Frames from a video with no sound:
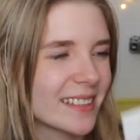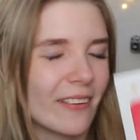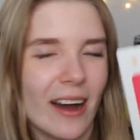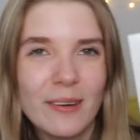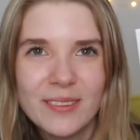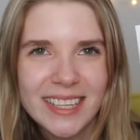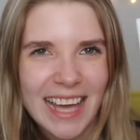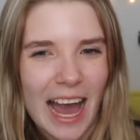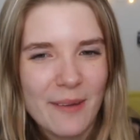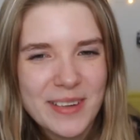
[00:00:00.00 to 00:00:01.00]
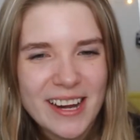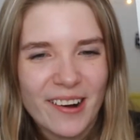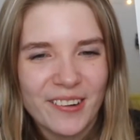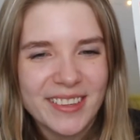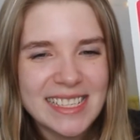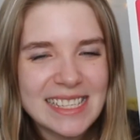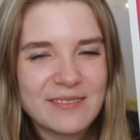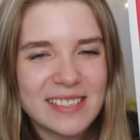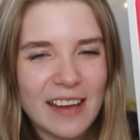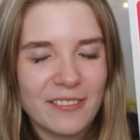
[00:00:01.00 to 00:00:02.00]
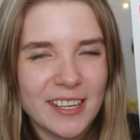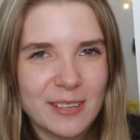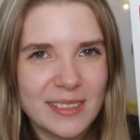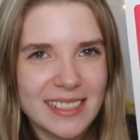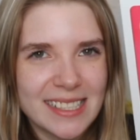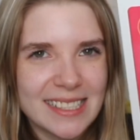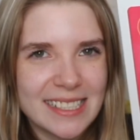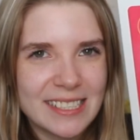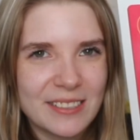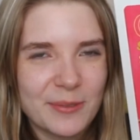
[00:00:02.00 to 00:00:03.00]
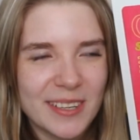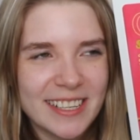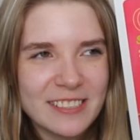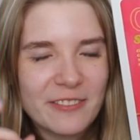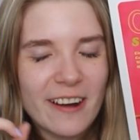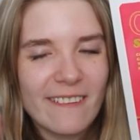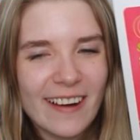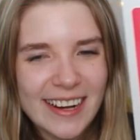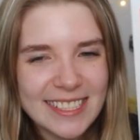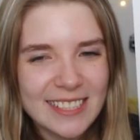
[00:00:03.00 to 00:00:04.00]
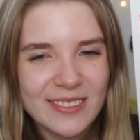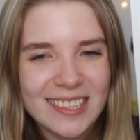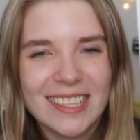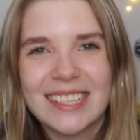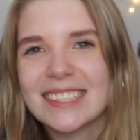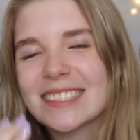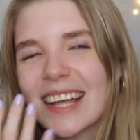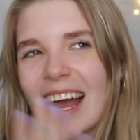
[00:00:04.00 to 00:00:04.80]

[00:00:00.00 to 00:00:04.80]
So I'm really happy to own this. I'm definitely gonna be listening to it because of how awesome it looks.